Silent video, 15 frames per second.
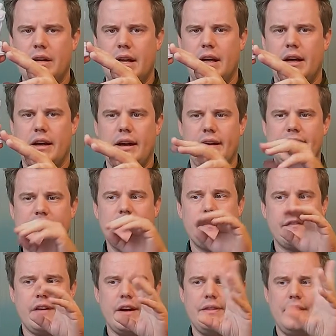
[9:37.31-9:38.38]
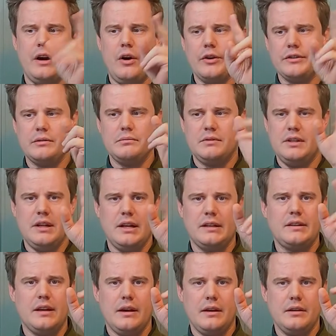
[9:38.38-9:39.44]
I didn't find
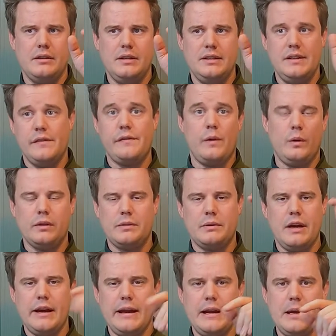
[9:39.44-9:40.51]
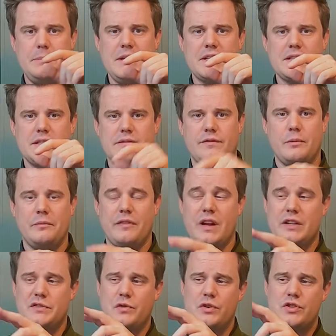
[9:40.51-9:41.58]
the default ABS from
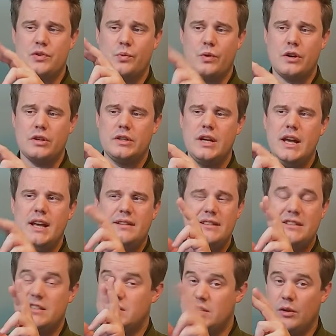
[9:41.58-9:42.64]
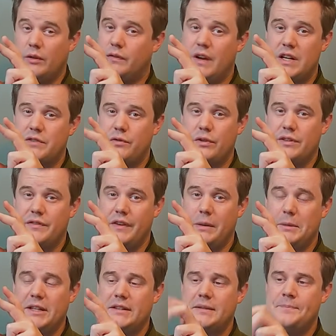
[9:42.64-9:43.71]
Flashforge to work. This is not Flashforge
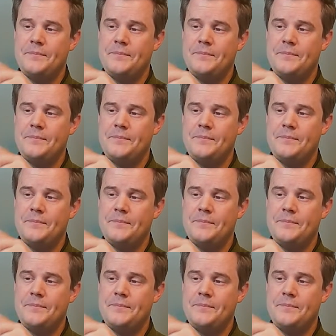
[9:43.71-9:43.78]
filament.